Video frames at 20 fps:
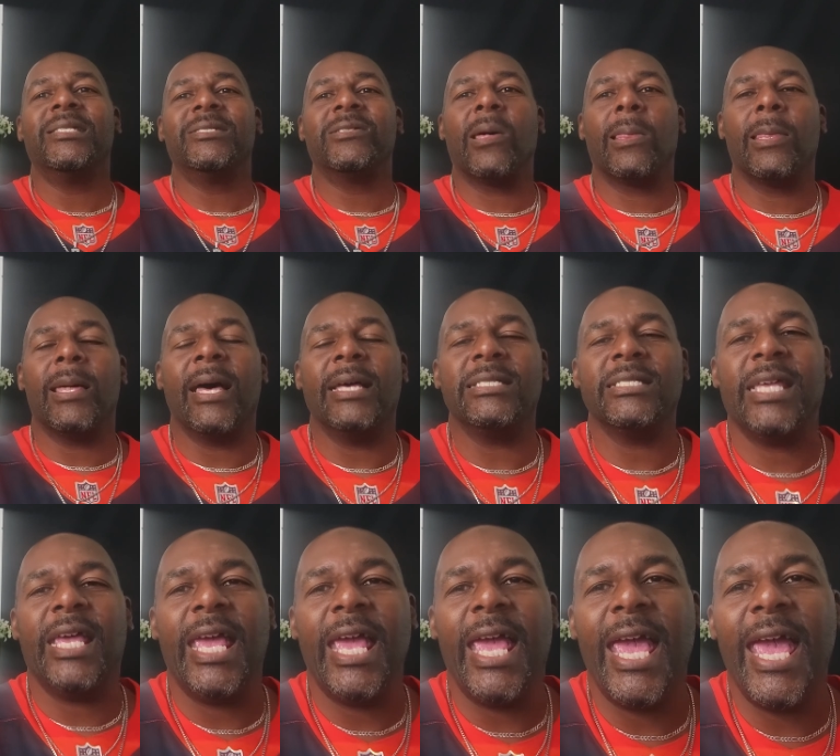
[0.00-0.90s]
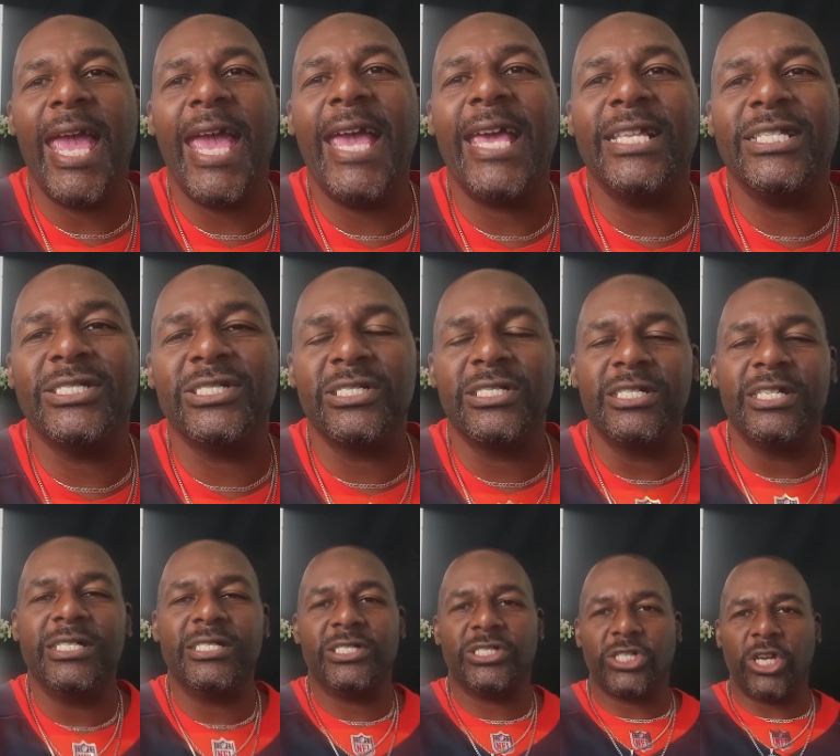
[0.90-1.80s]
the Los
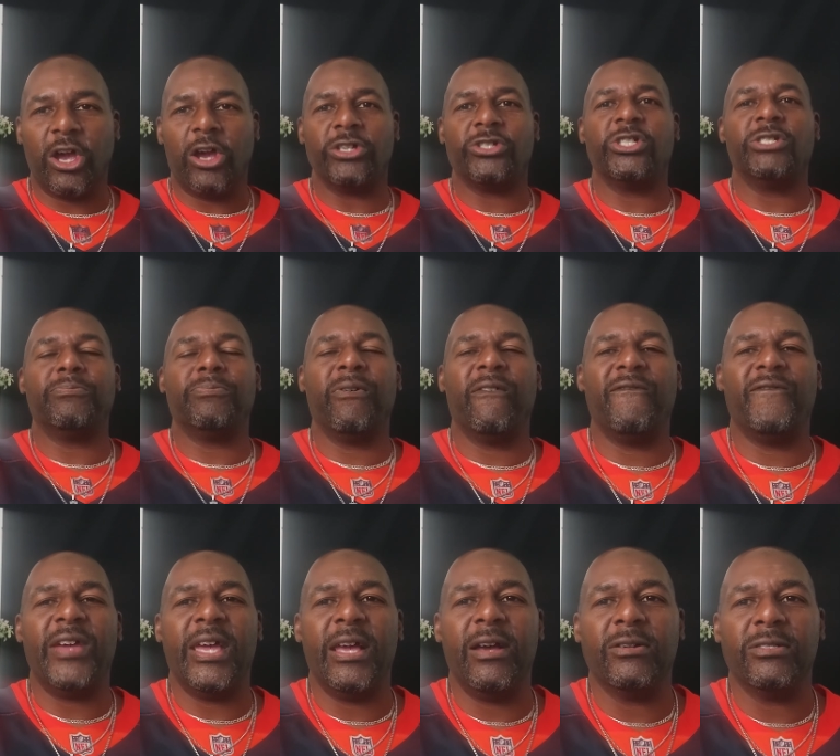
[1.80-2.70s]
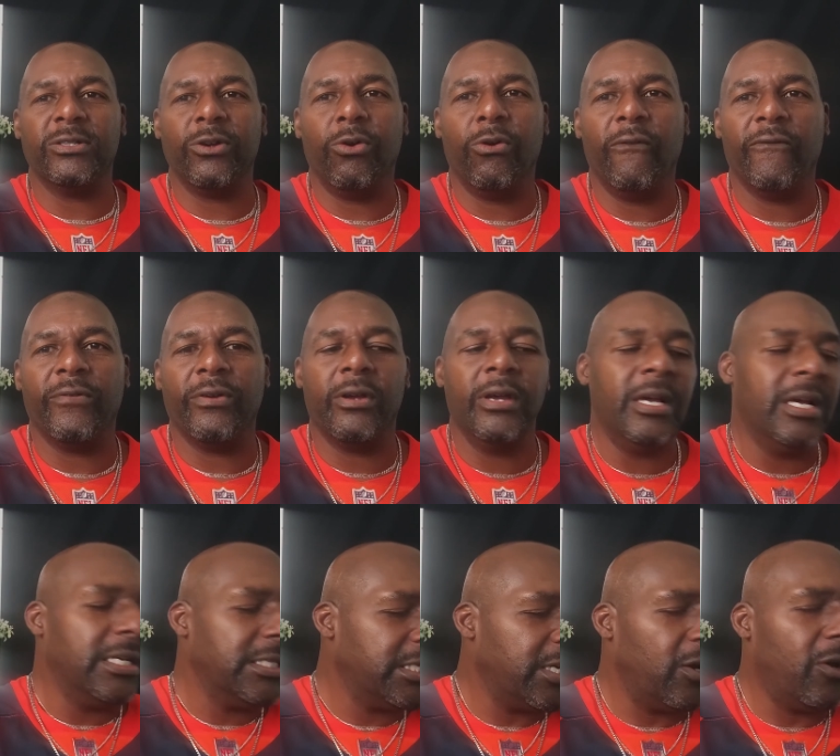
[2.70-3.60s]
Angeles Chargers prevailed over
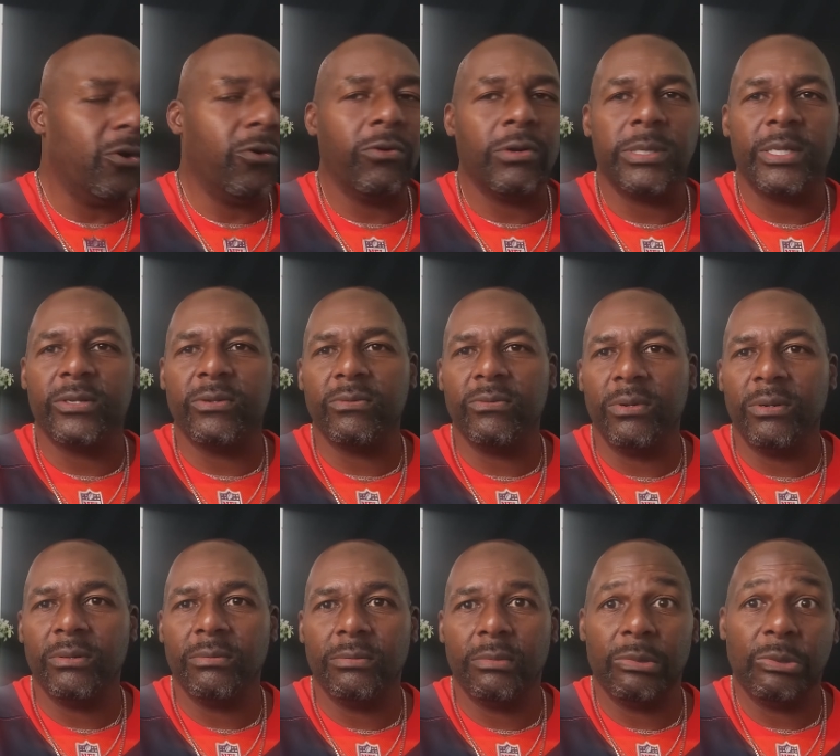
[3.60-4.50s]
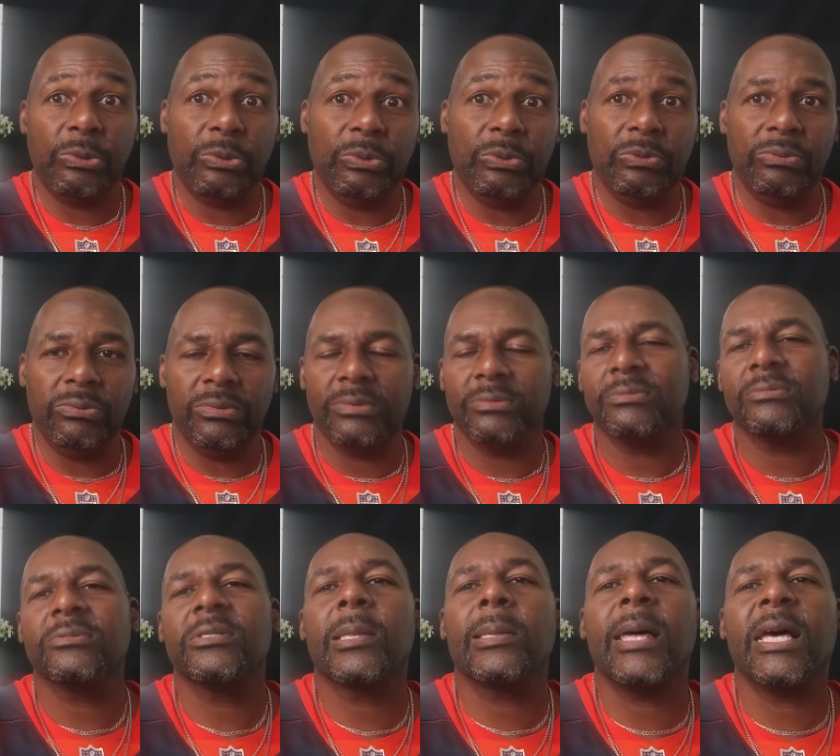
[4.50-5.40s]
the Oakland, ooh,
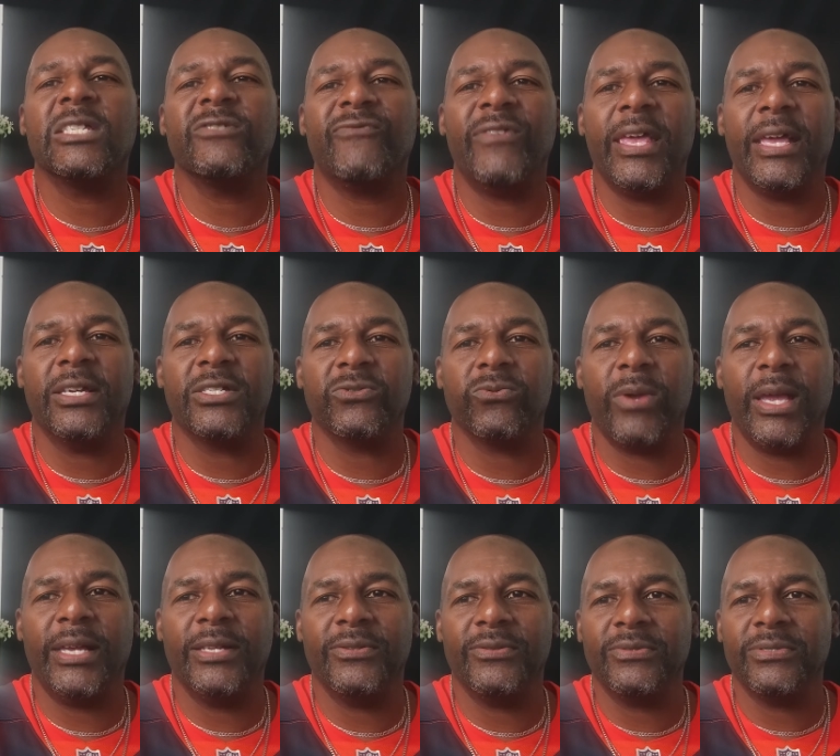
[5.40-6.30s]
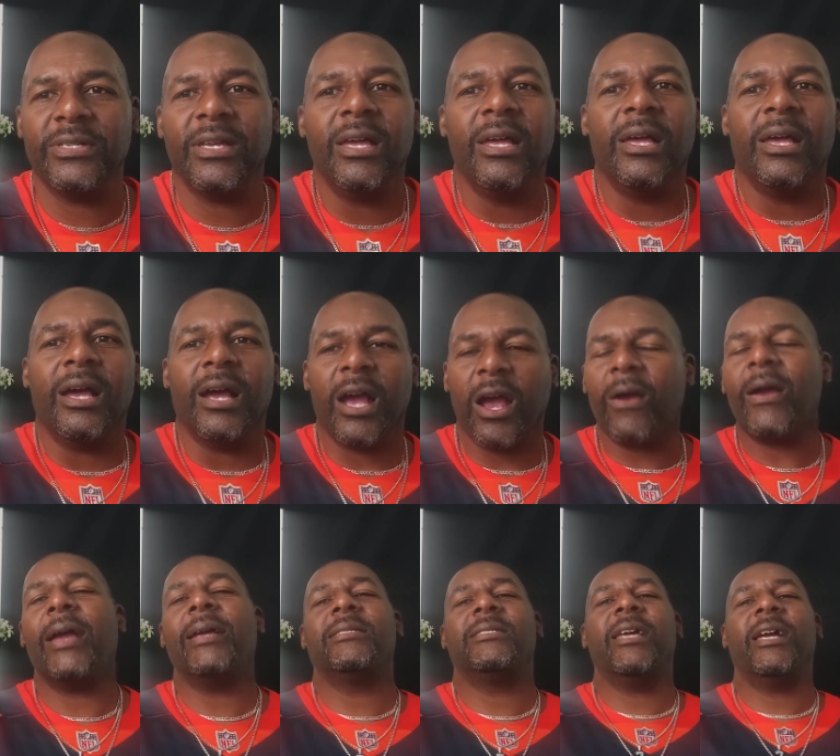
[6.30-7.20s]
the Las Vegas Raiders. All
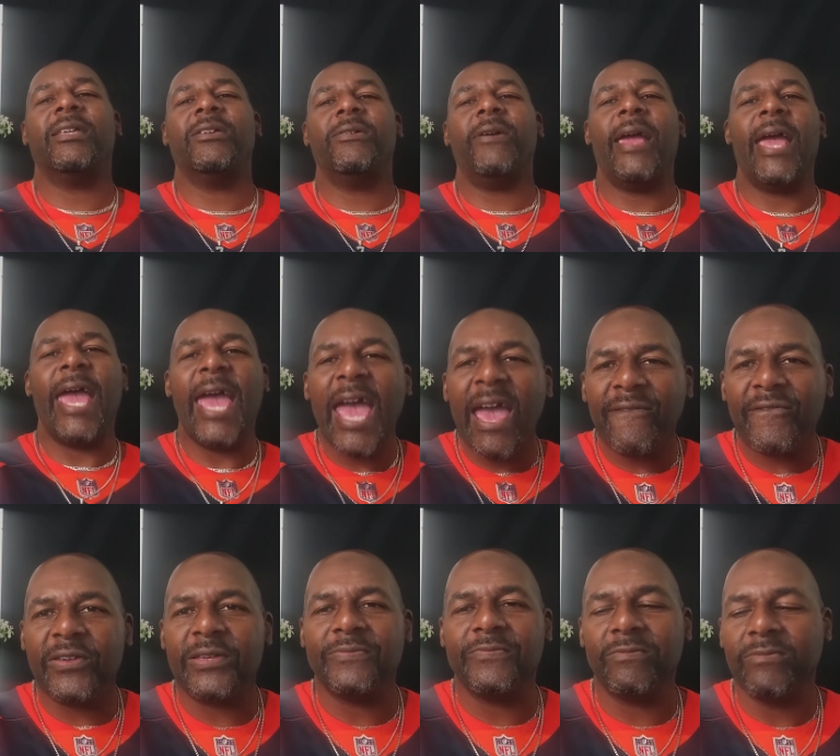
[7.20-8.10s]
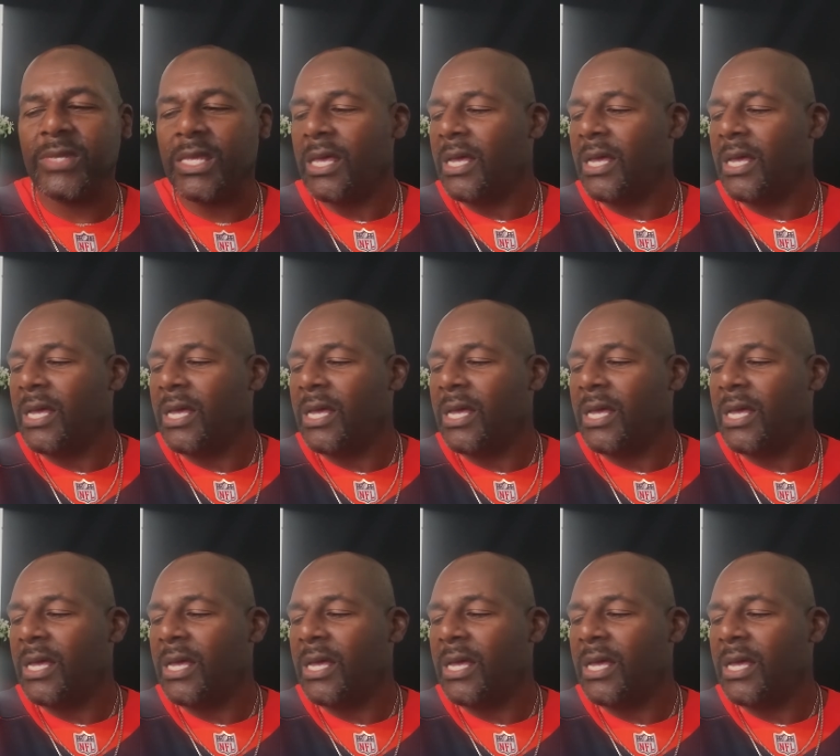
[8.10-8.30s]
right, there you have it.